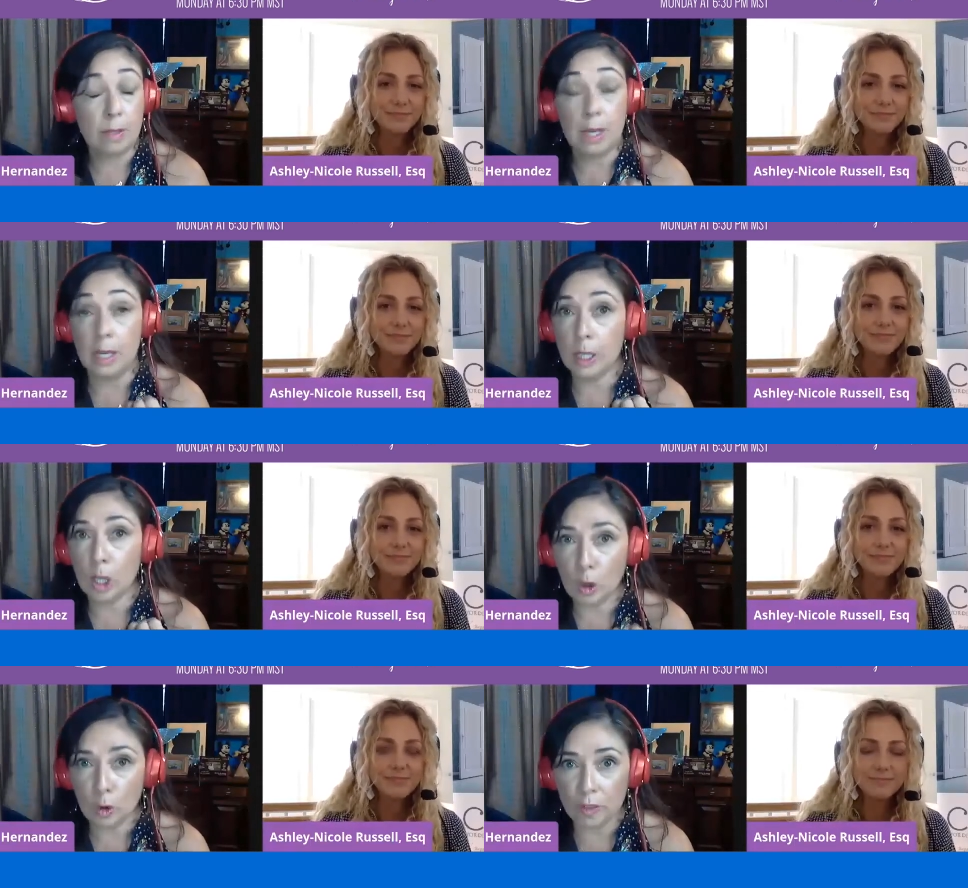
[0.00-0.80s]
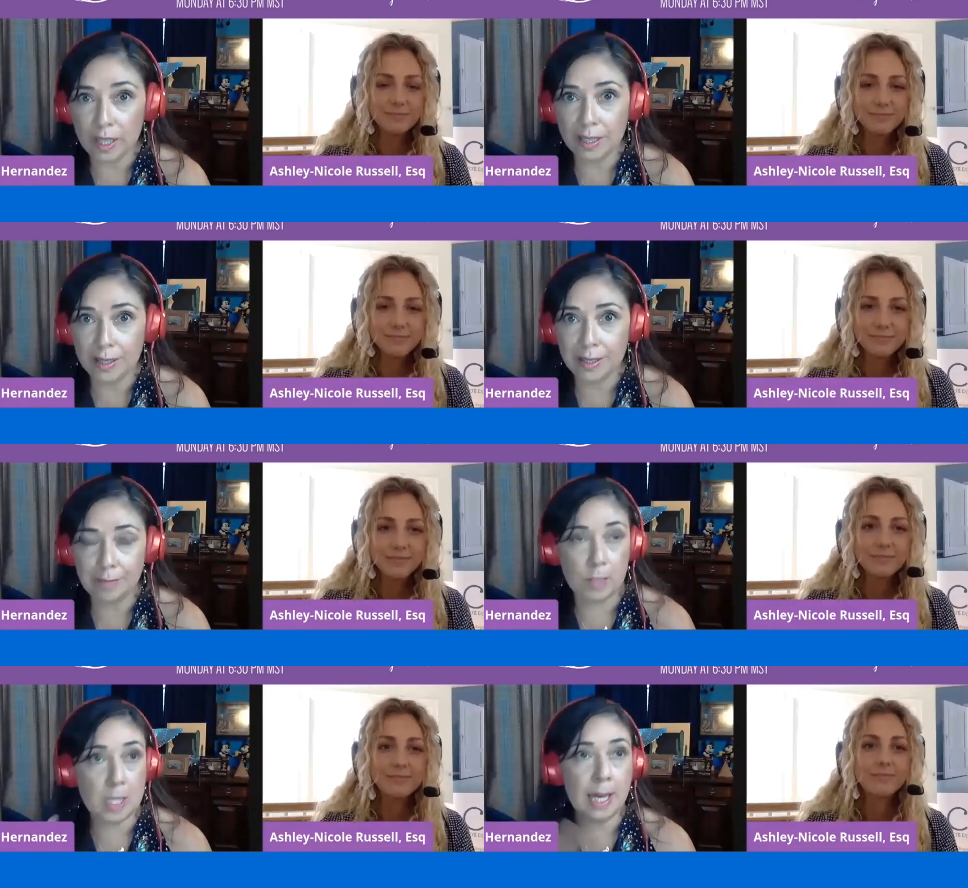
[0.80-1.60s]
Speaker 1: getting
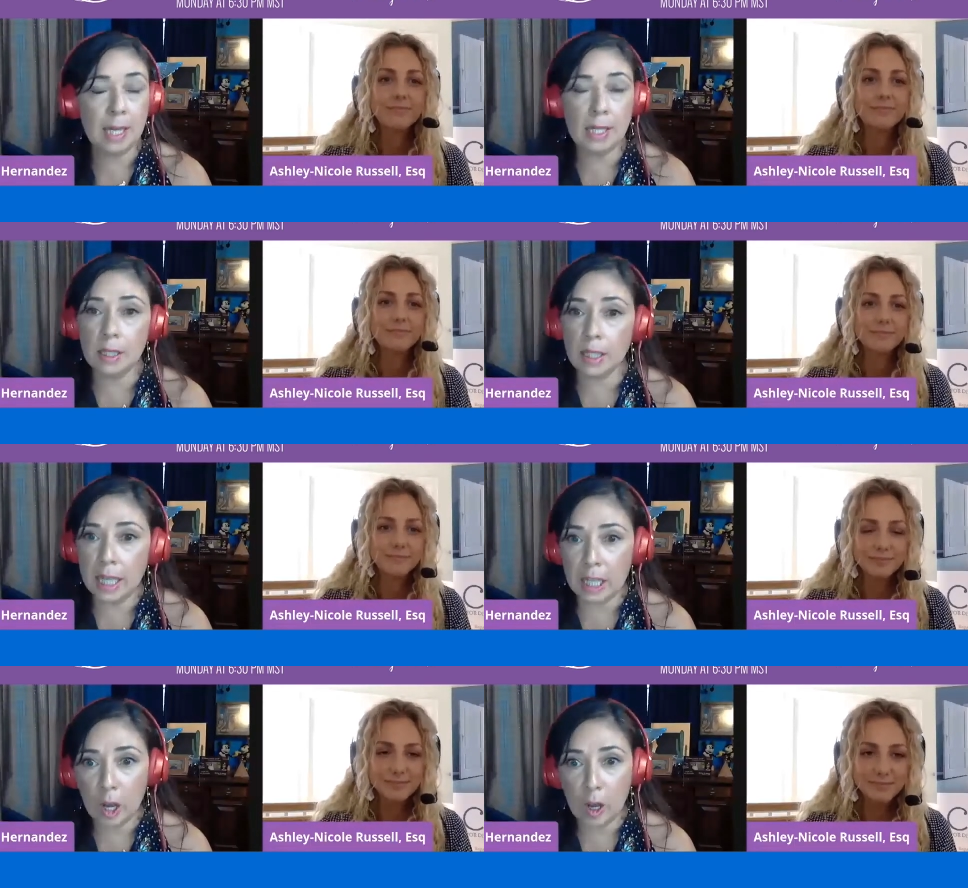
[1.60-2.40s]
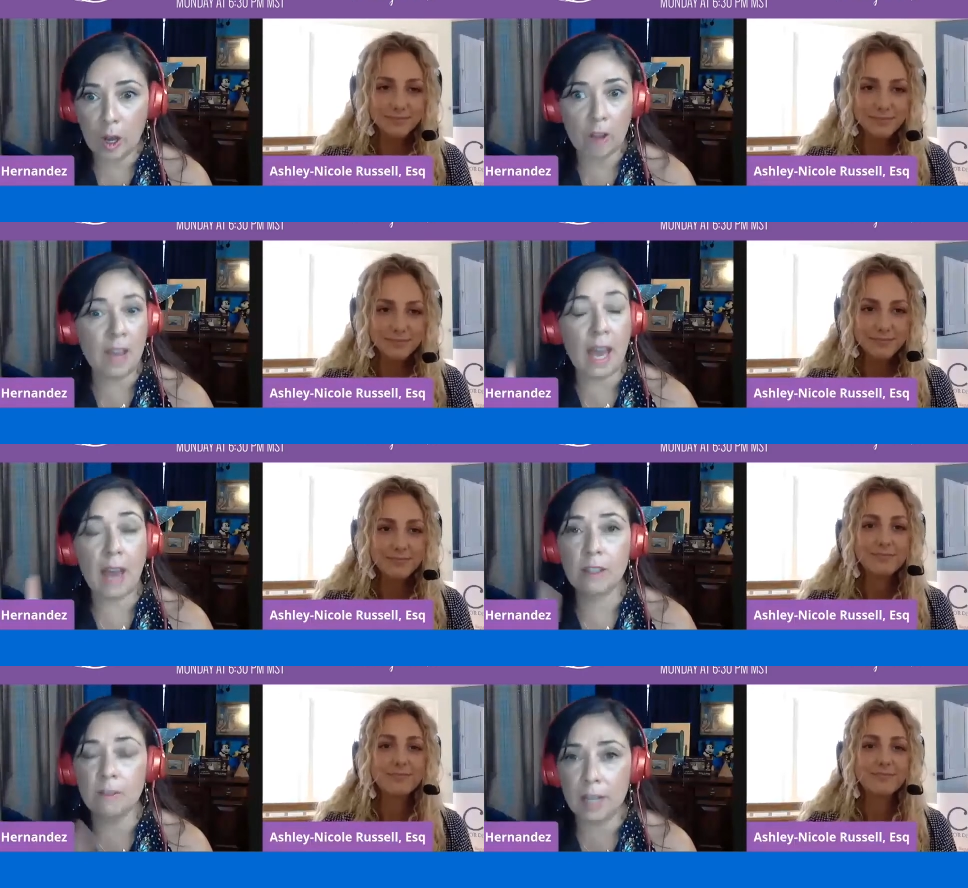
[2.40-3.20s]
COVID, getting laid off,
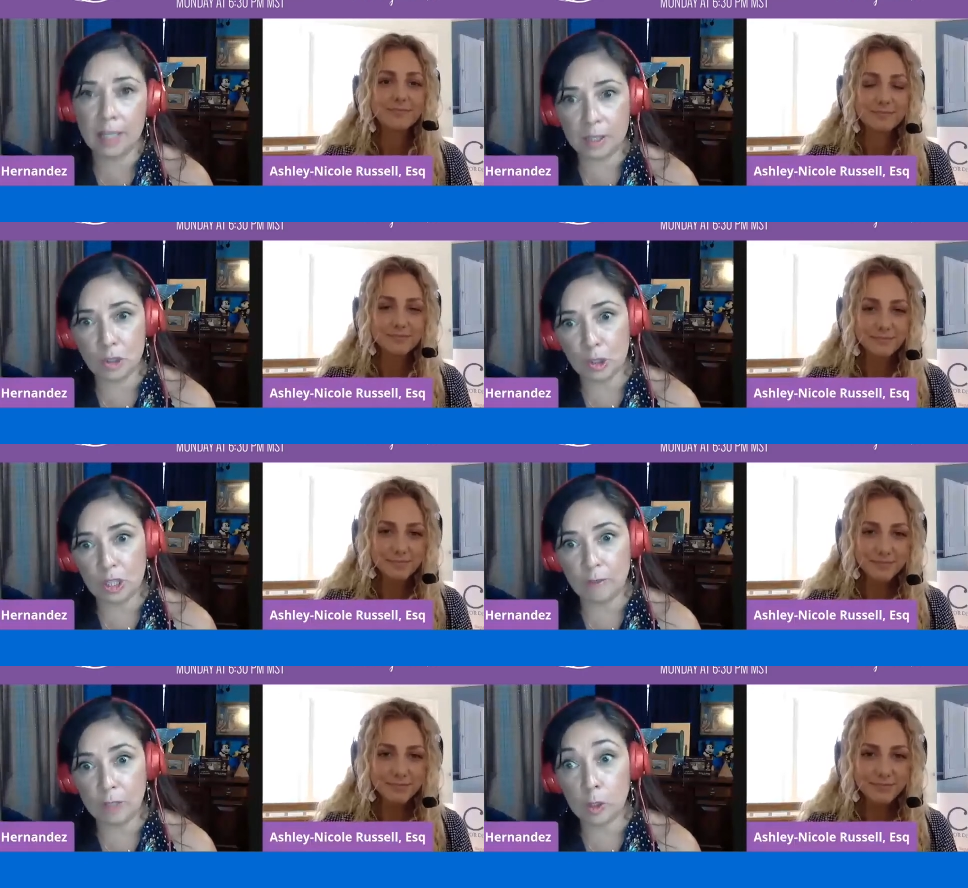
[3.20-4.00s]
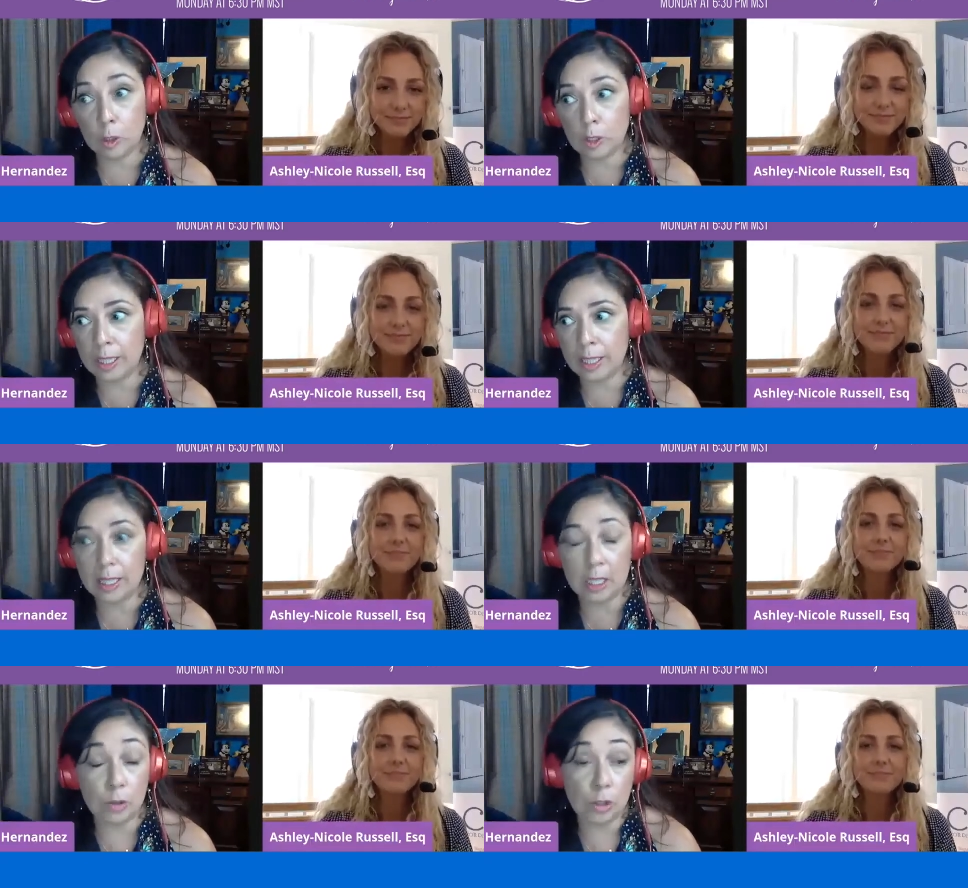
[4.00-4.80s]
having financial difficulty,
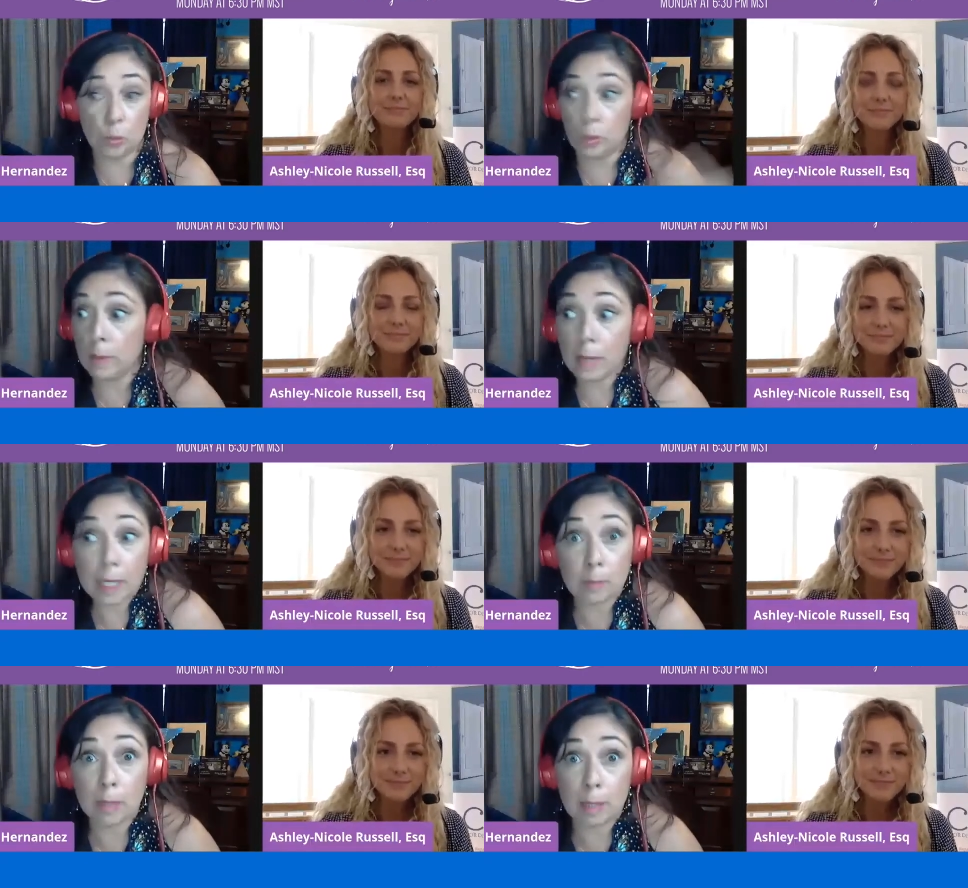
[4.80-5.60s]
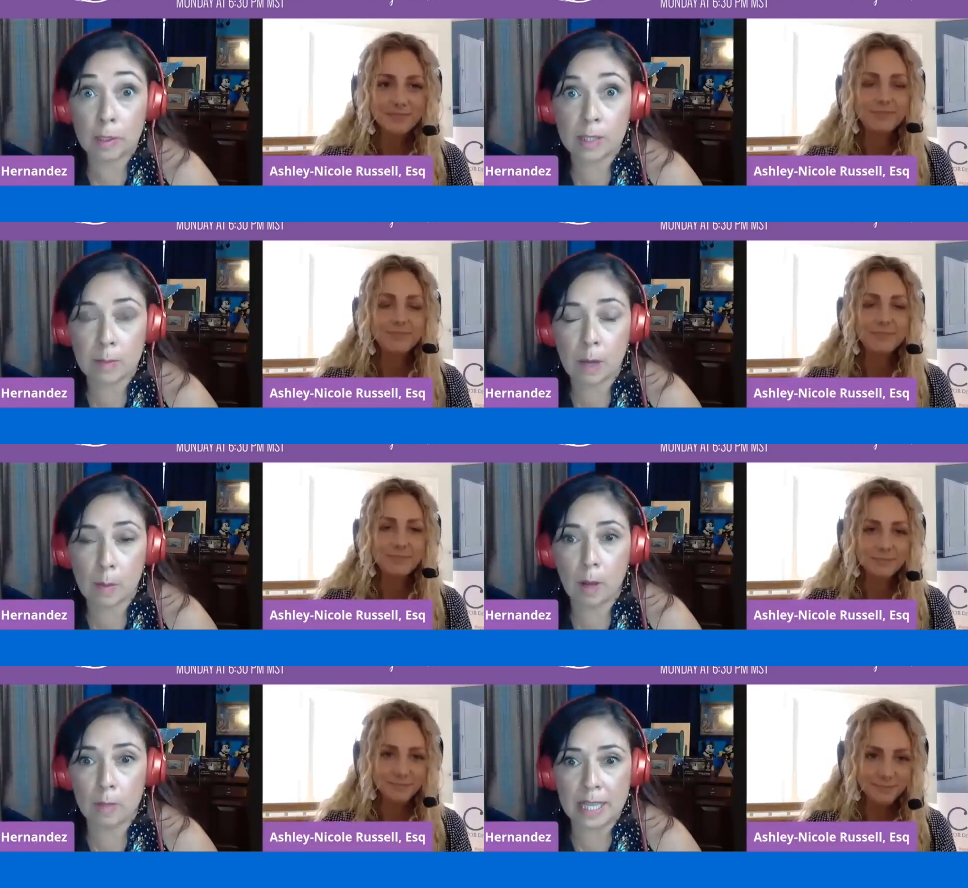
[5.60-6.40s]
you know, just when am I going to be able to see my
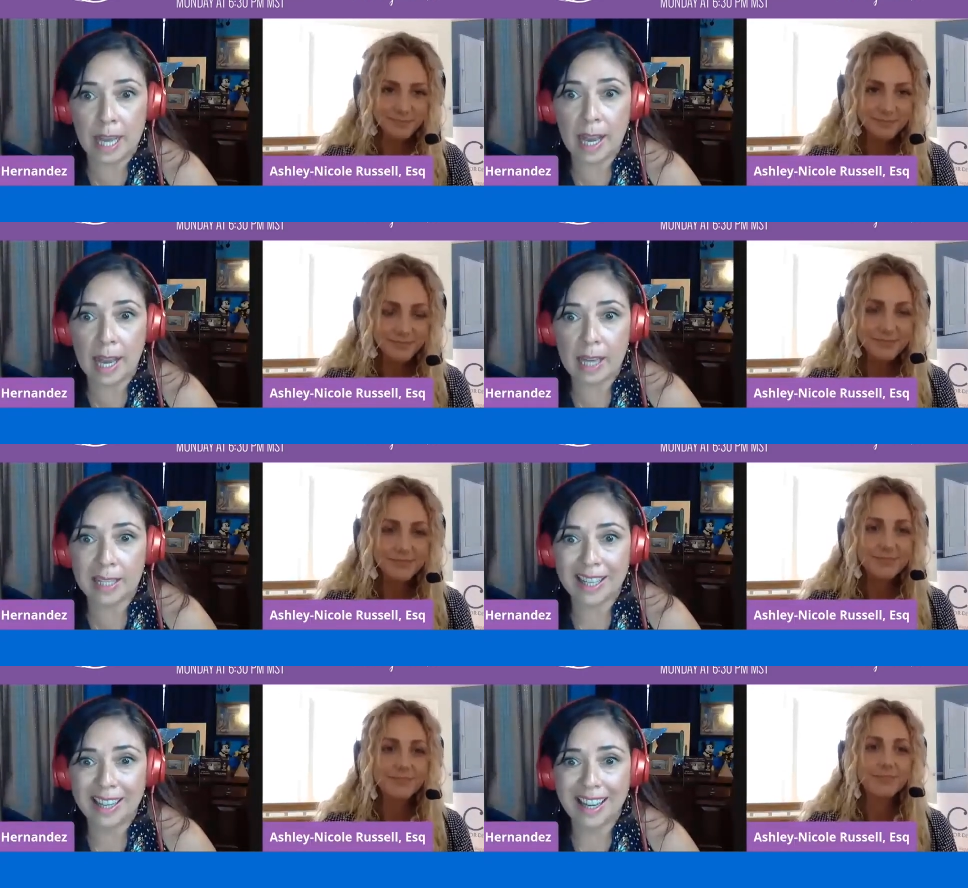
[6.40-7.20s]
mom and dad?